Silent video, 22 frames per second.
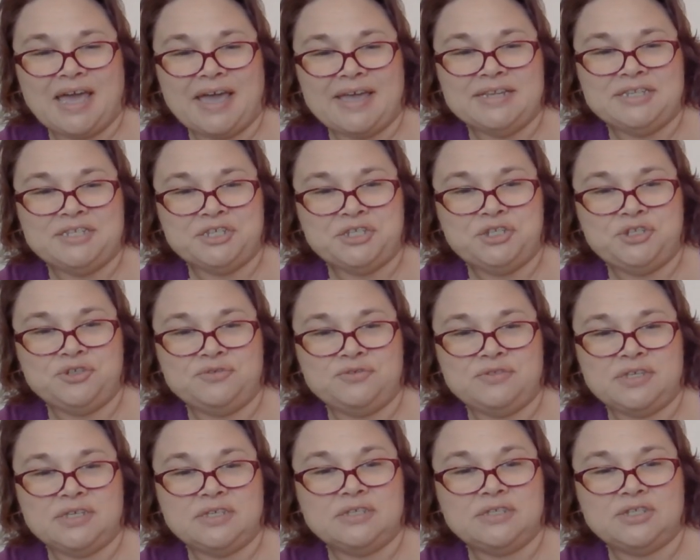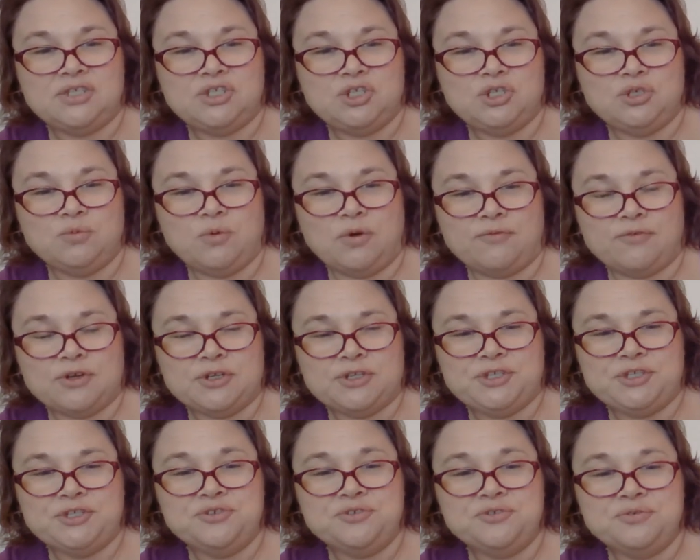I did do this two over
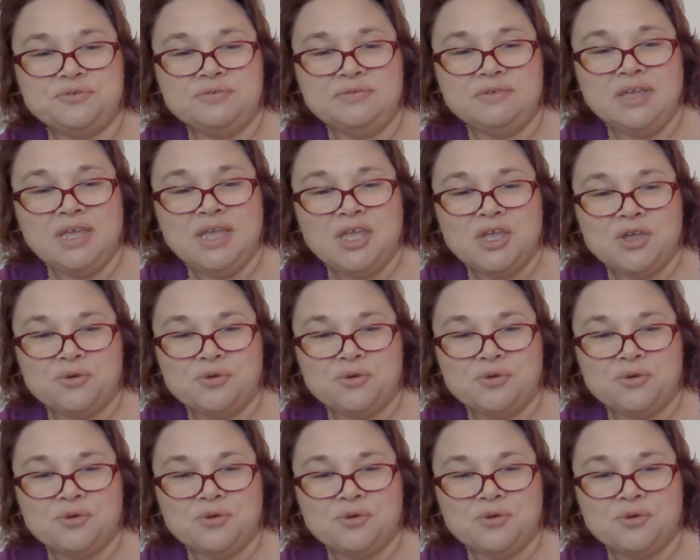two,